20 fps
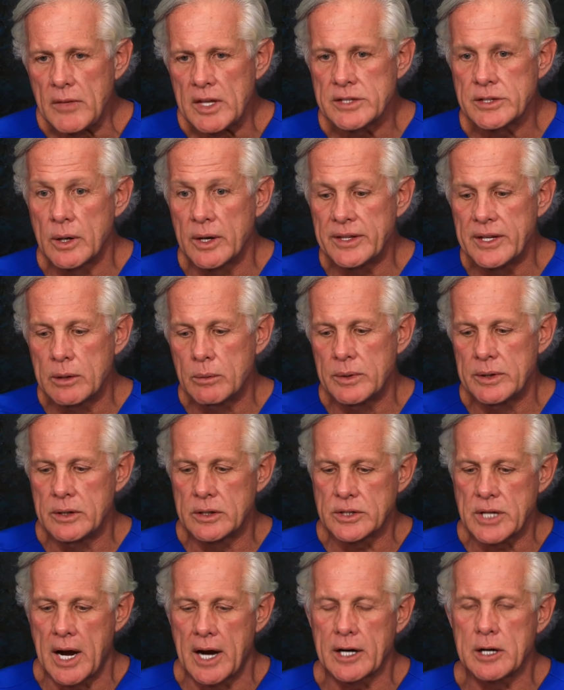So I think when
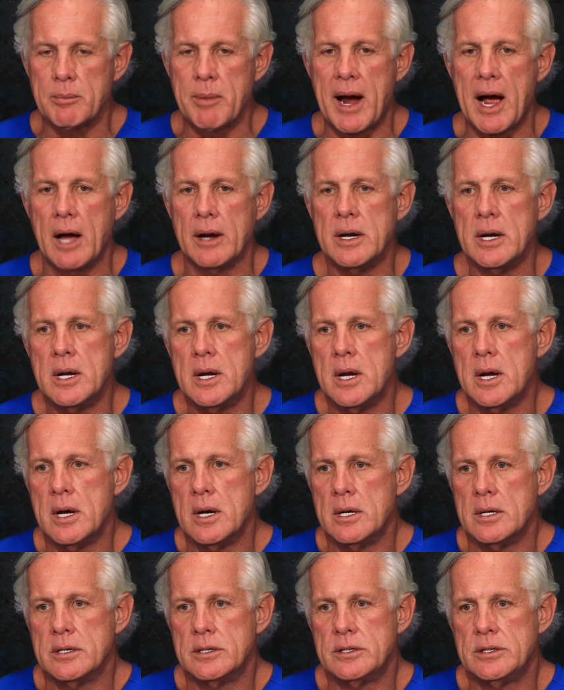you talk about
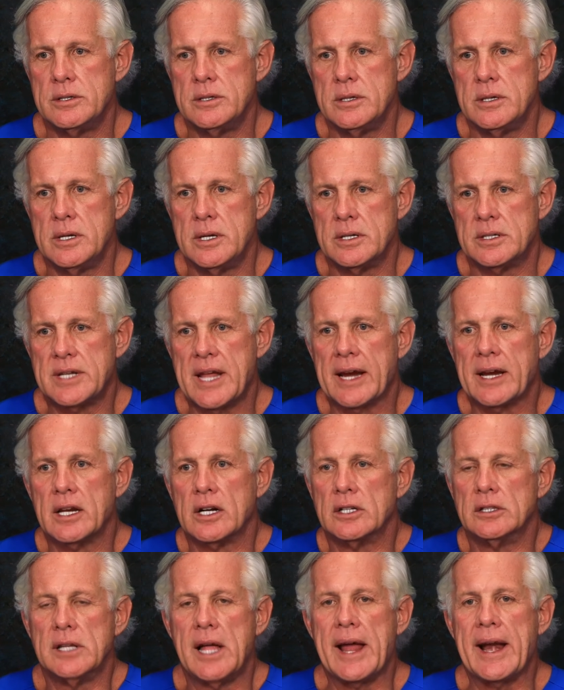is
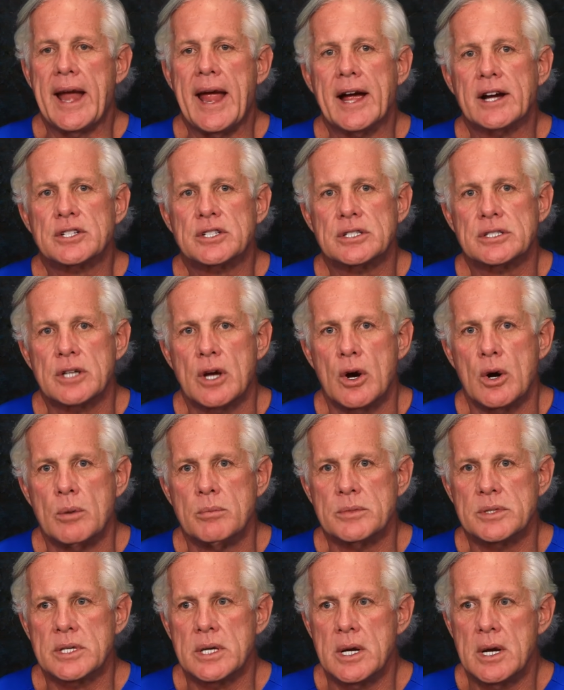taking a lot of
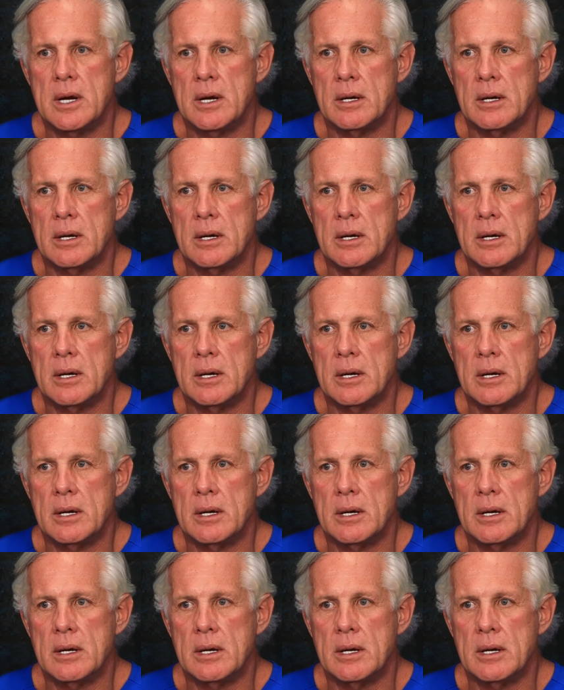exosomes